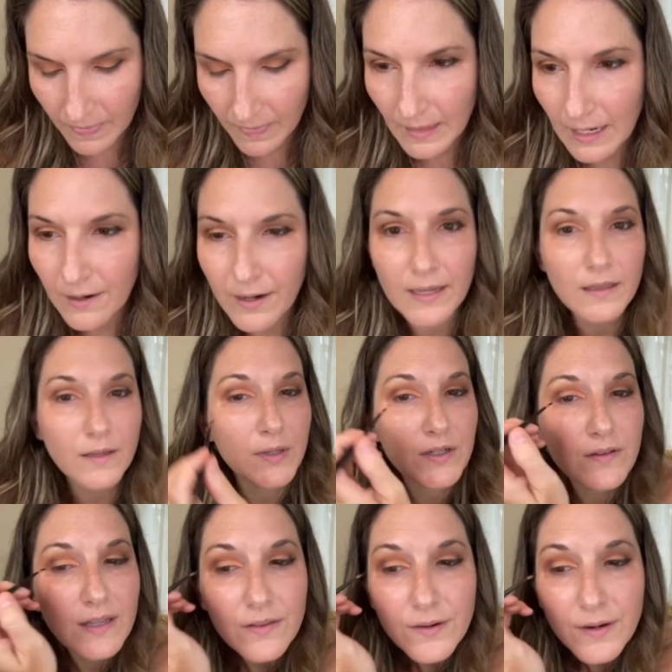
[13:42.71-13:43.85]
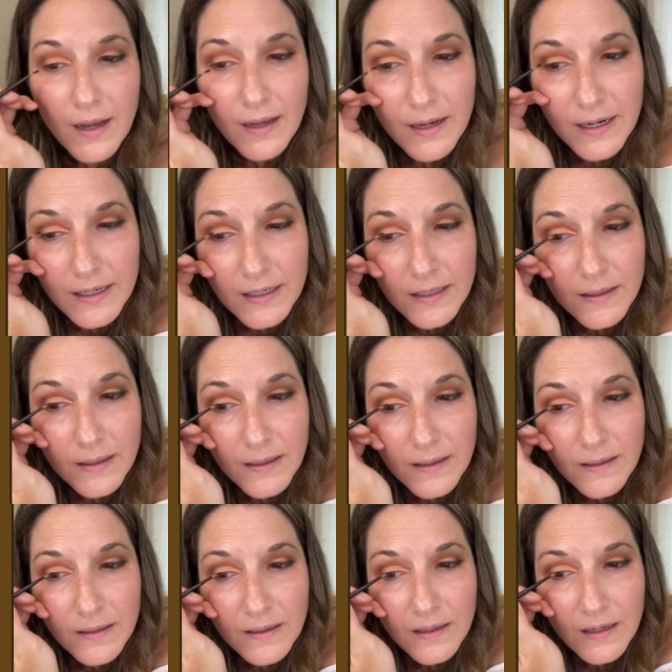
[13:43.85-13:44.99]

All right, let me do the other eye here.